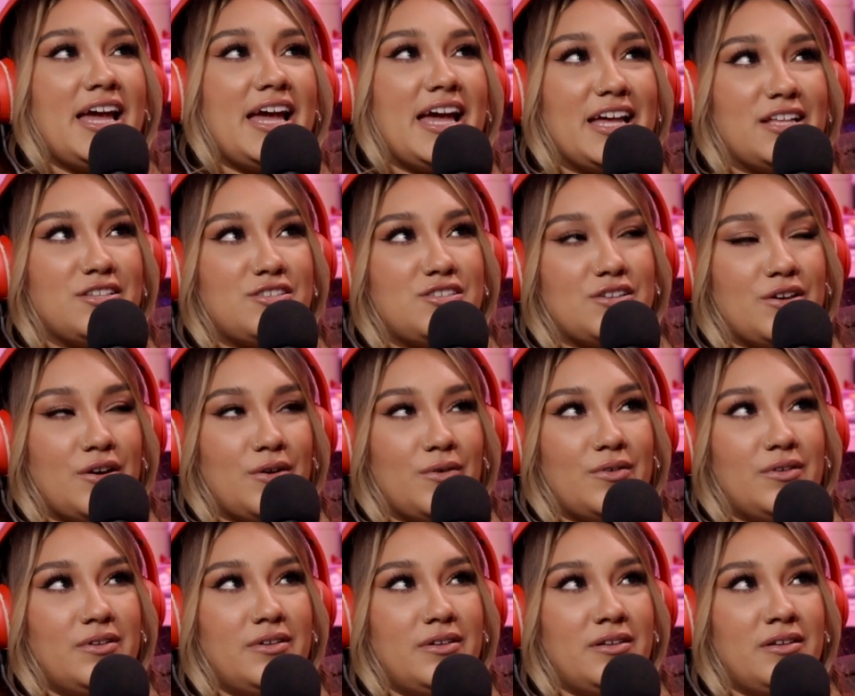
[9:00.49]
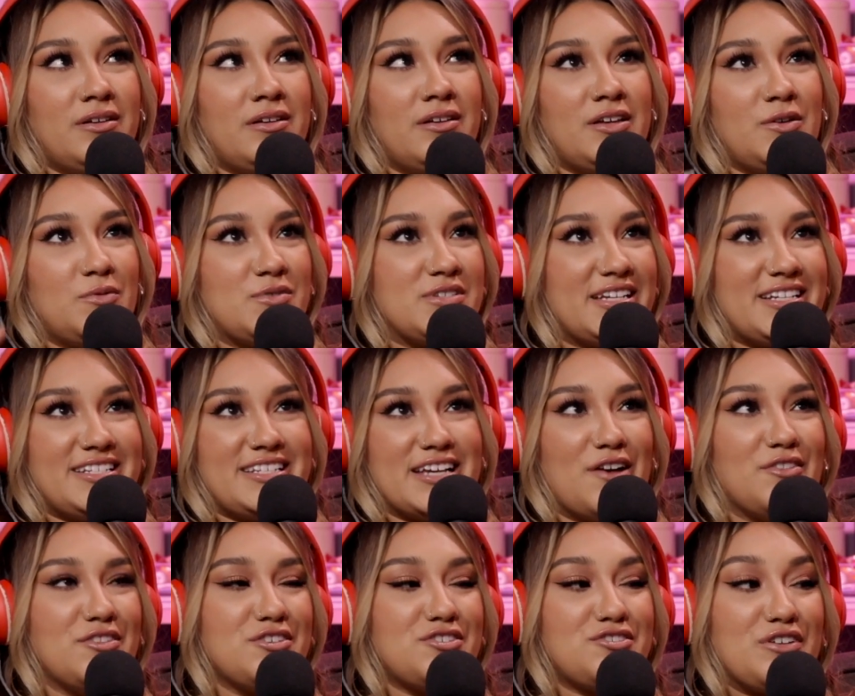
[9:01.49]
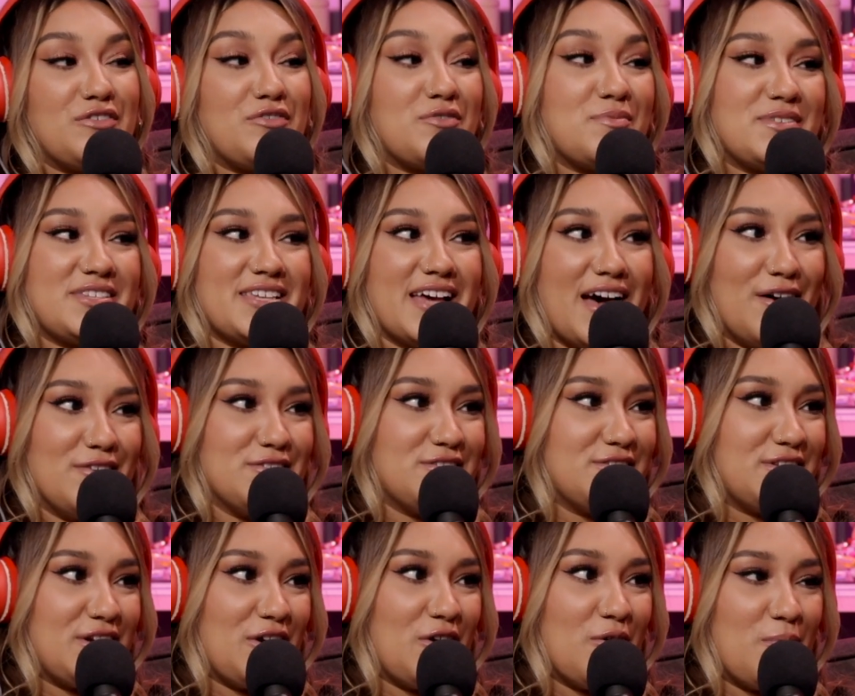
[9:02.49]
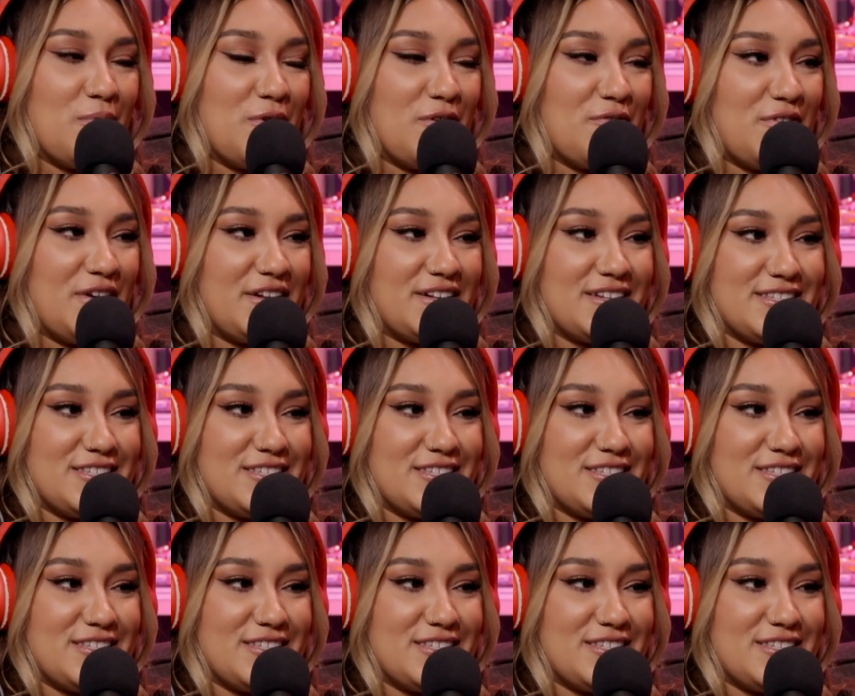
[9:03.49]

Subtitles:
And so it was like down the street from his house. I was like, oh, perfect.